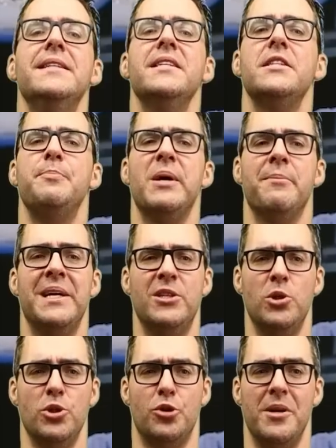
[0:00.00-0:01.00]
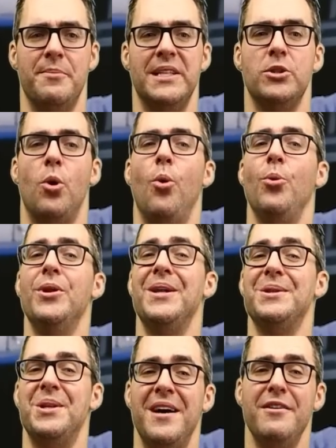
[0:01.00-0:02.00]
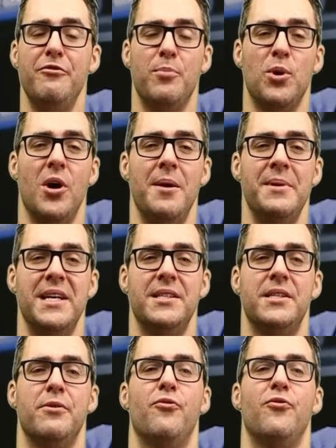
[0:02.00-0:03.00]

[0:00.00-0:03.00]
These experimental treatments hold a lot of promise